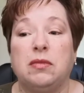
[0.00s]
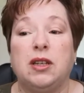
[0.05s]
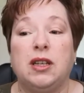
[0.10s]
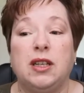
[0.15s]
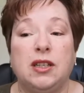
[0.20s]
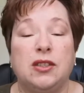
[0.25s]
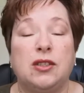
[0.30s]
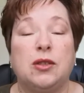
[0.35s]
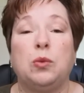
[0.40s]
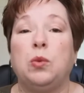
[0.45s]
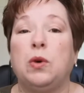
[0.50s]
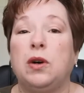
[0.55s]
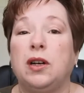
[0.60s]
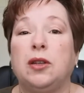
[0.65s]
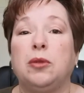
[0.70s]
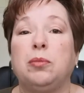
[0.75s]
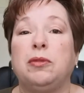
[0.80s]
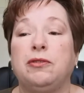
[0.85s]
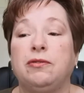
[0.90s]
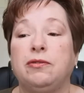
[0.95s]
needs a
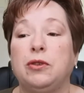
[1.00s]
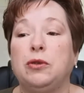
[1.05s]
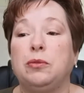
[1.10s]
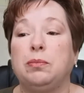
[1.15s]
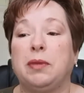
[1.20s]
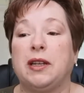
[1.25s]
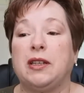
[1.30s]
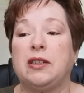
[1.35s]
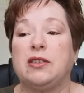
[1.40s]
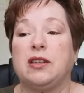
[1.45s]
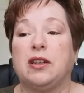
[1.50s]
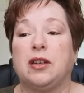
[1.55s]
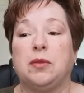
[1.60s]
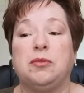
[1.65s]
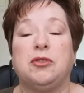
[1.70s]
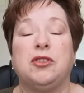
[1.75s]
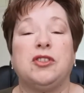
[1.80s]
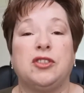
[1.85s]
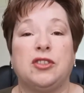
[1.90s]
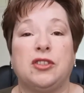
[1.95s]
while before bedtime
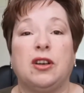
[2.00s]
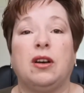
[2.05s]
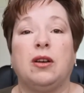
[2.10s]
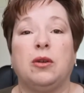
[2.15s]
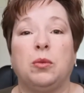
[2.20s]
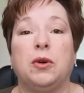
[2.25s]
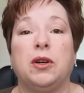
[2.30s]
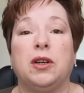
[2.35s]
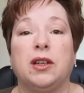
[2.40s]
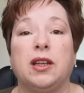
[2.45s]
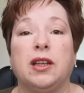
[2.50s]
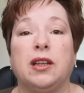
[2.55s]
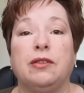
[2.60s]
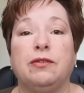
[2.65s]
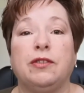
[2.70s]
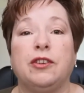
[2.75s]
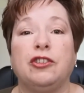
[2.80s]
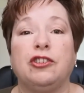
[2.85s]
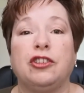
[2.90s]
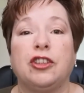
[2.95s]
to start working
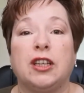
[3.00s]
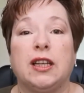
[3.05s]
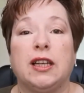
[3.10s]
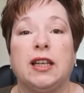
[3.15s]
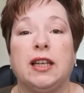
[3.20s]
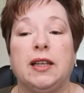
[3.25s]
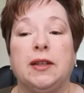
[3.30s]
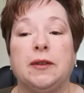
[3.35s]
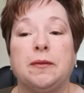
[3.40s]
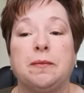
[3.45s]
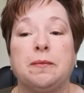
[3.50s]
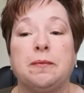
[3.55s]
efficiently.